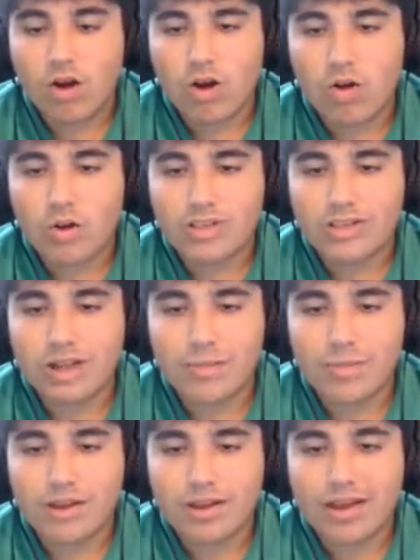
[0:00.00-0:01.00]
Oh, he's coming.
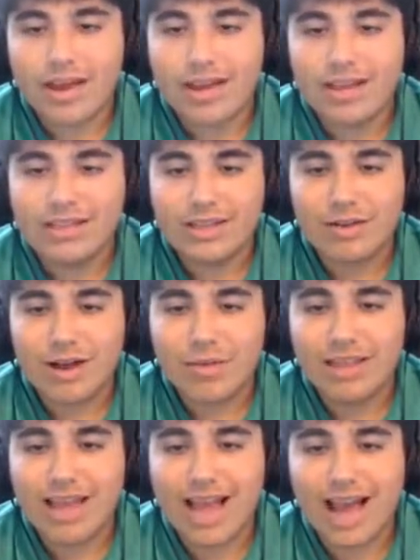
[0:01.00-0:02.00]
He's coming. How
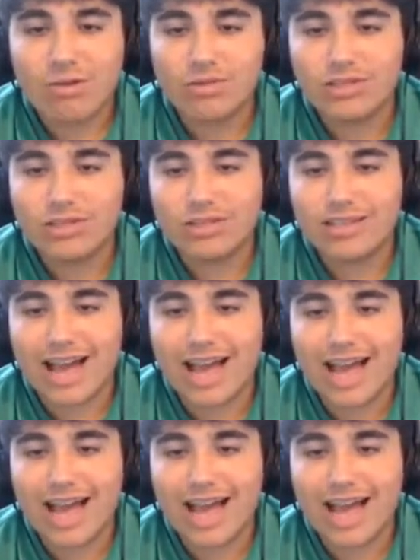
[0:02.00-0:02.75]
many arrows does this guy